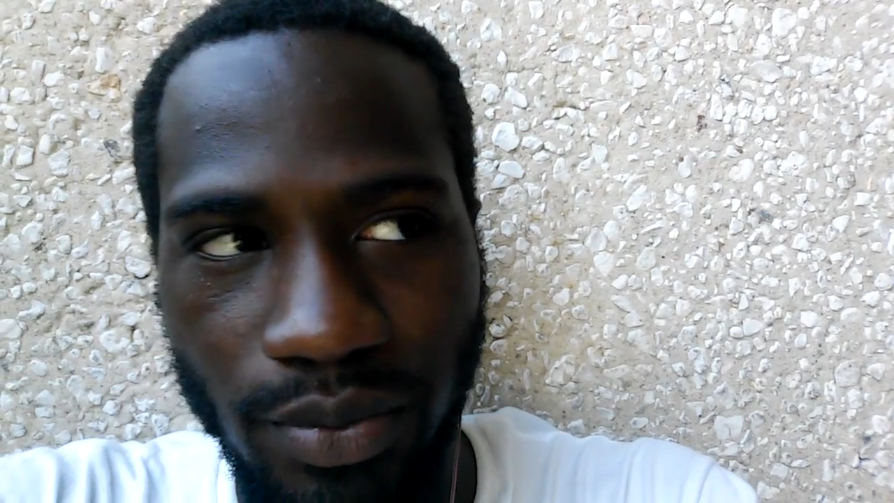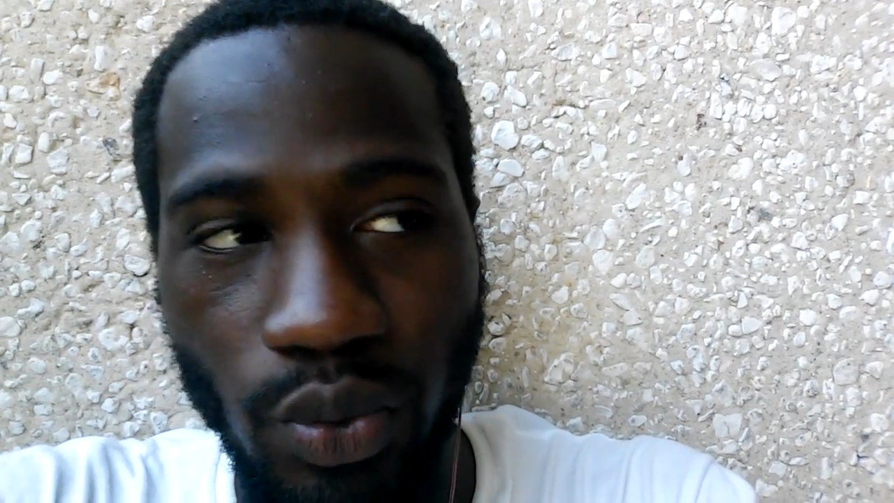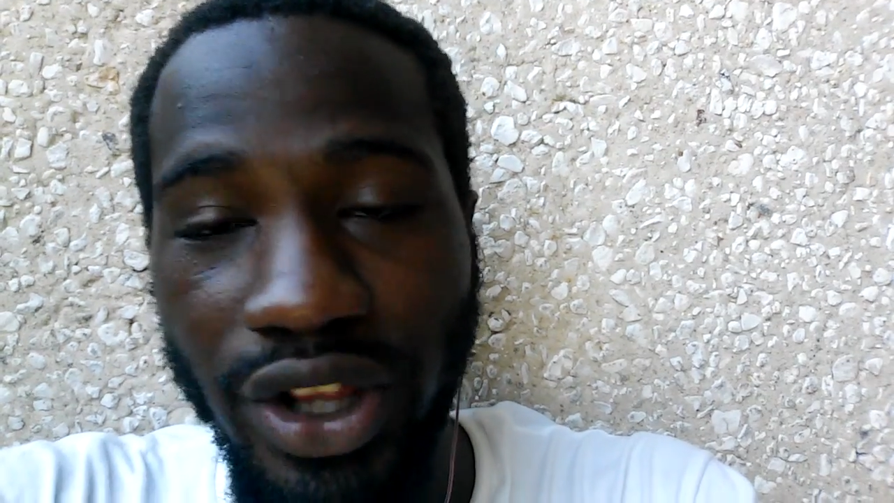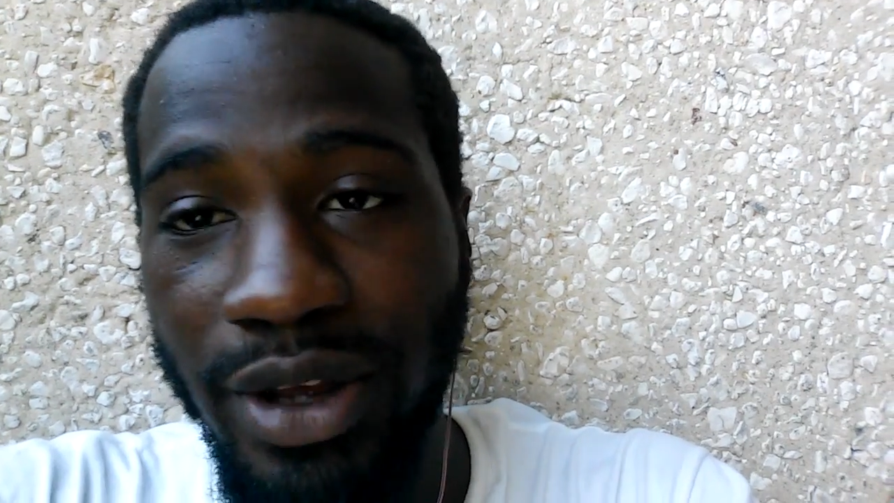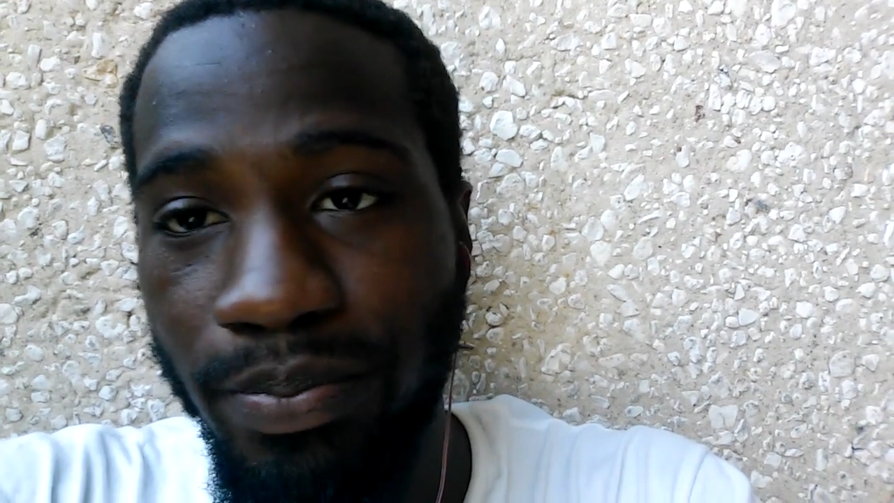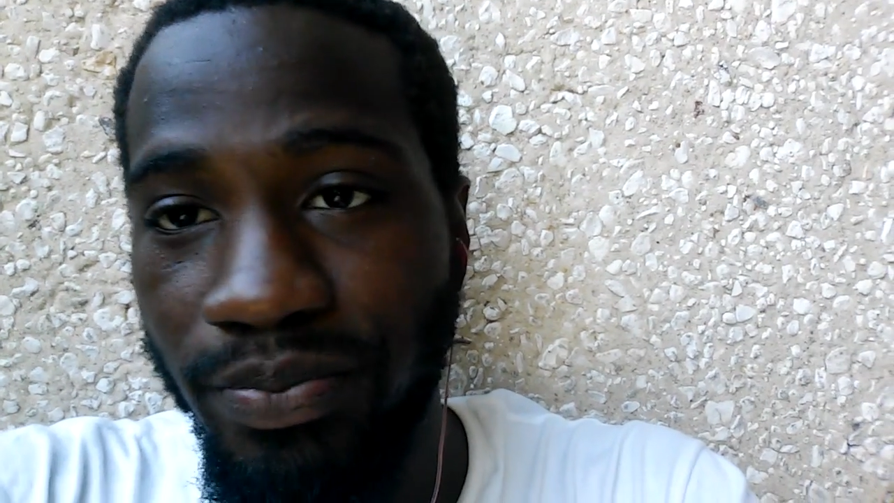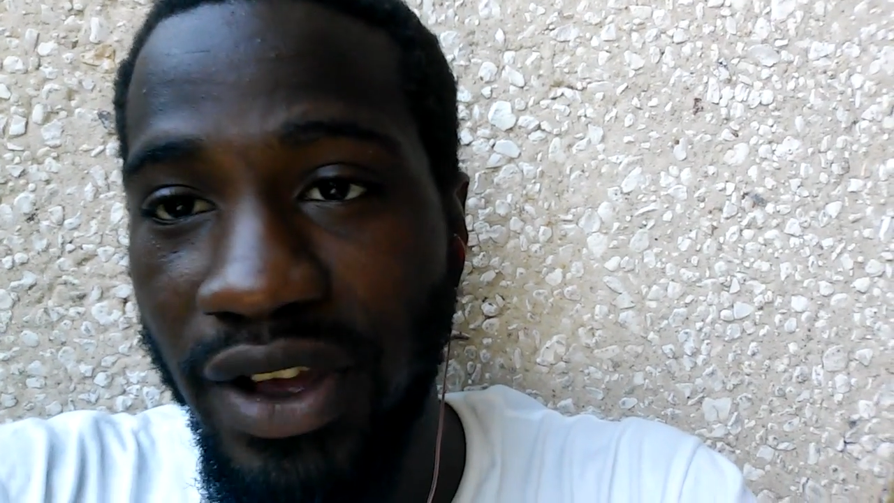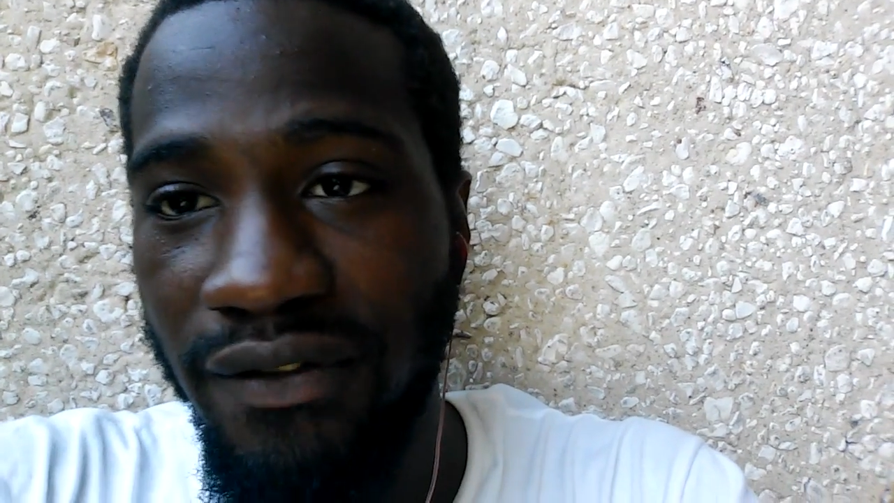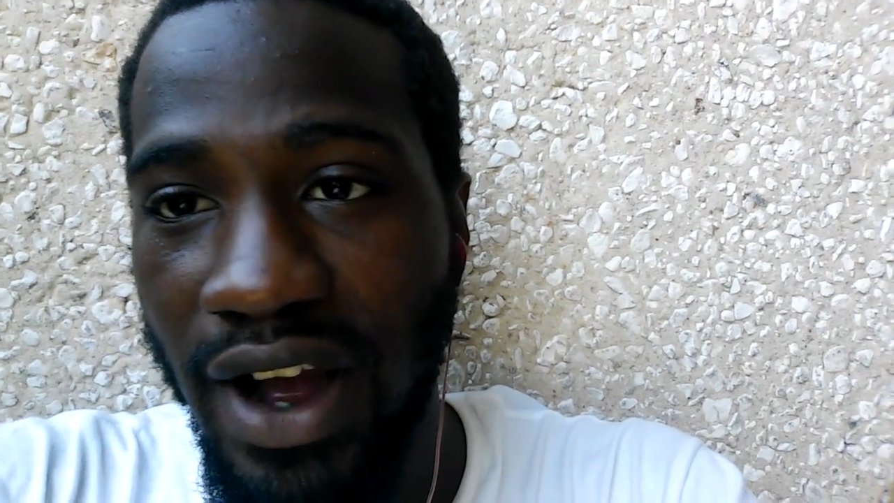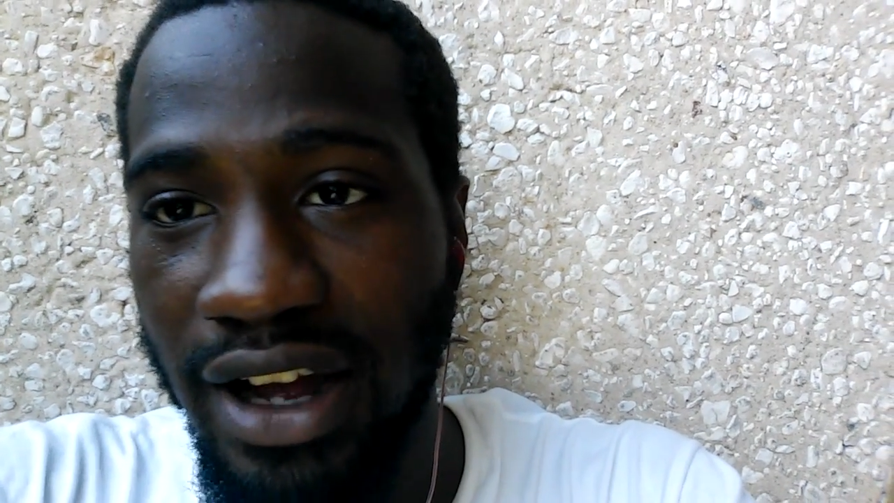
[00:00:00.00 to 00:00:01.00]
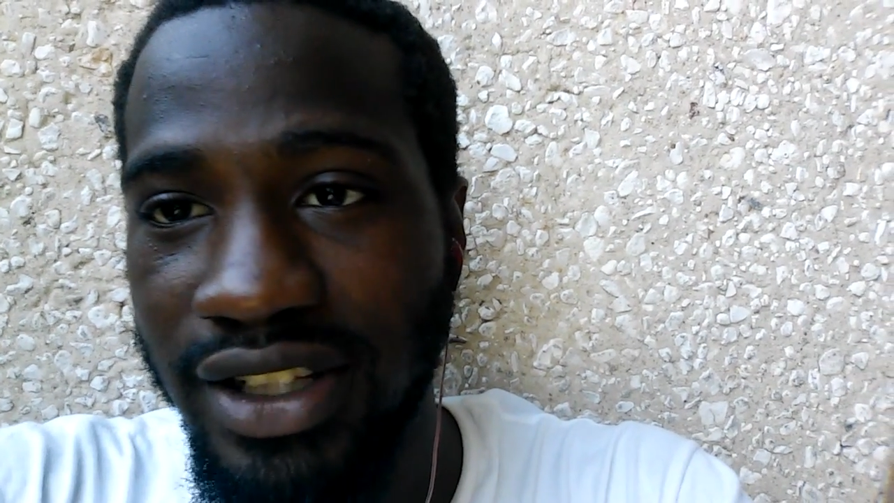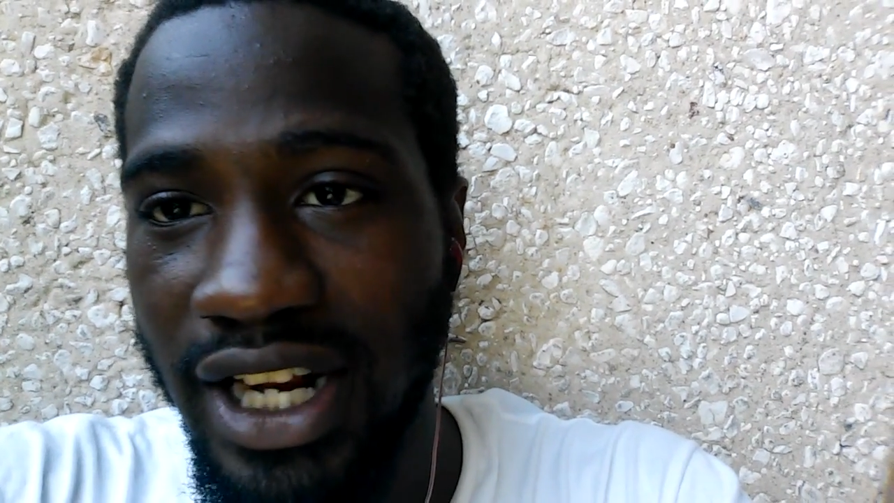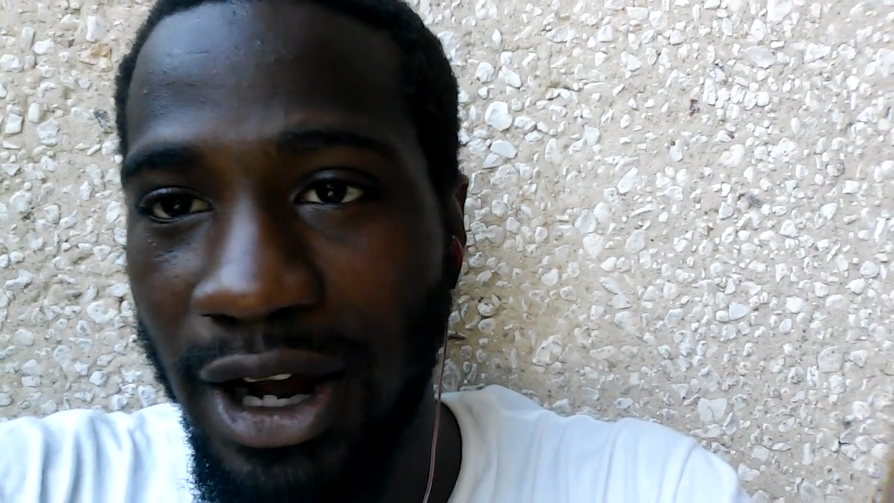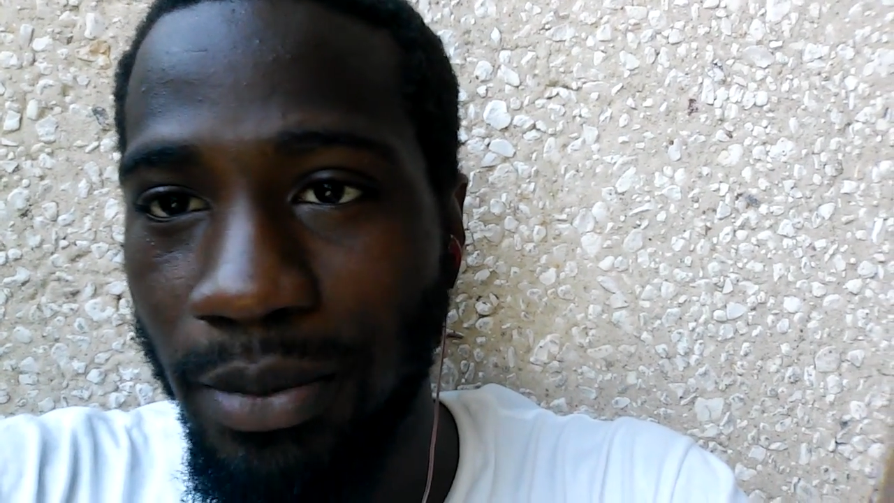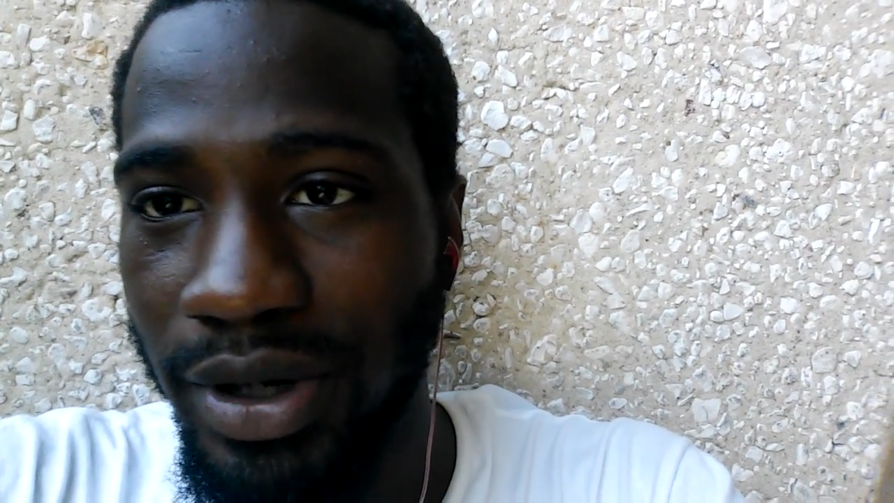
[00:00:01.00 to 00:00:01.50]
Well, they found it out,